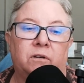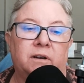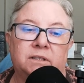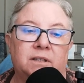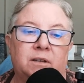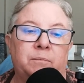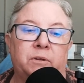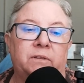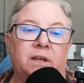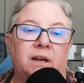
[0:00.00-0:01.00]
for
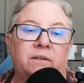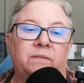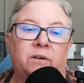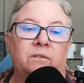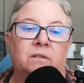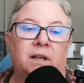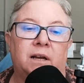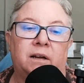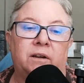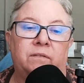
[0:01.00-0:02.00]
example, the iPhone
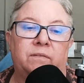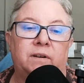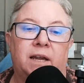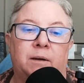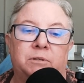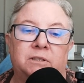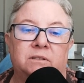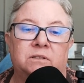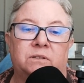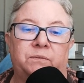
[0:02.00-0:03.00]
Live
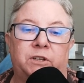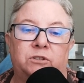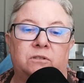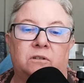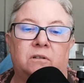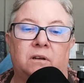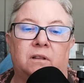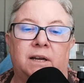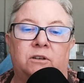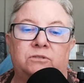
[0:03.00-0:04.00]
captions feature
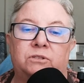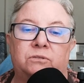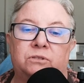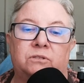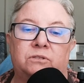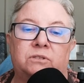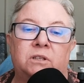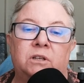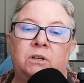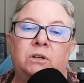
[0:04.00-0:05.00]
allows users
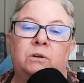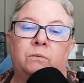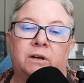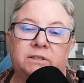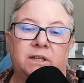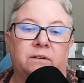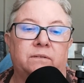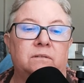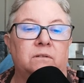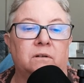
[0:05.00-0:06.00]
who are deaf
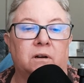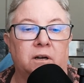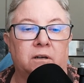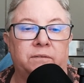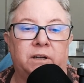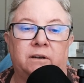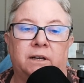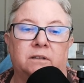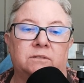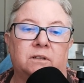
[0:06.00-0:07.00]
or hard of
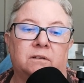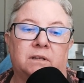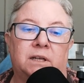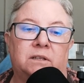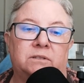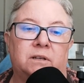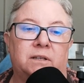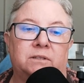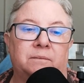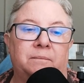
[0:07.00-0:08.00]
hearing, so that is
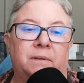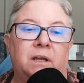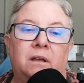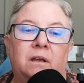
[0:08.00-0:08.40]
awesome.